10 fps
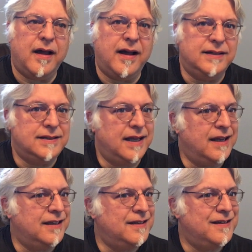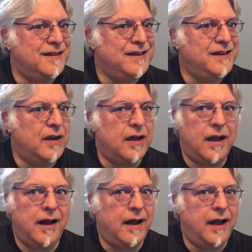I said,
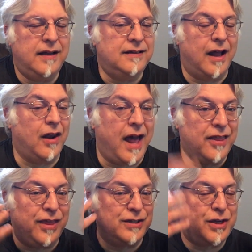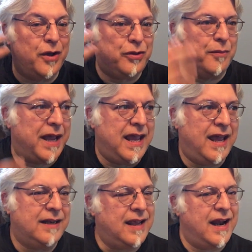yeah. now a lot of things go through my
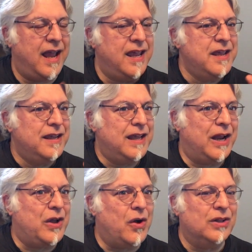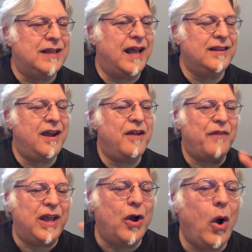head. Can I, can I call down there? If
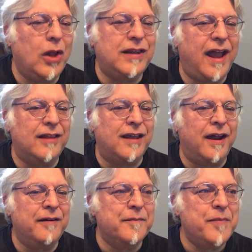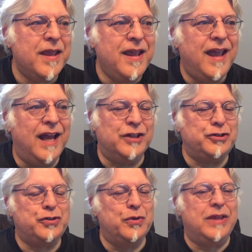I call down there, and it's
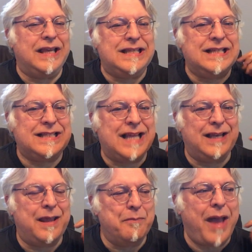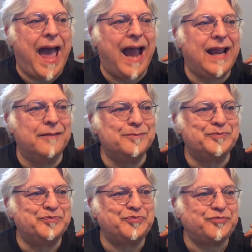true they did send him back,
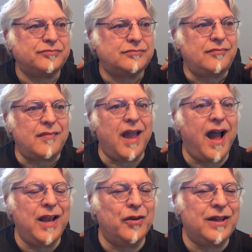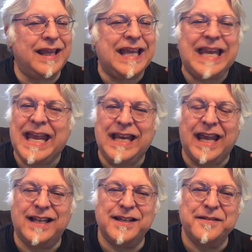I look like an
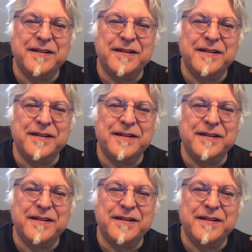idiot.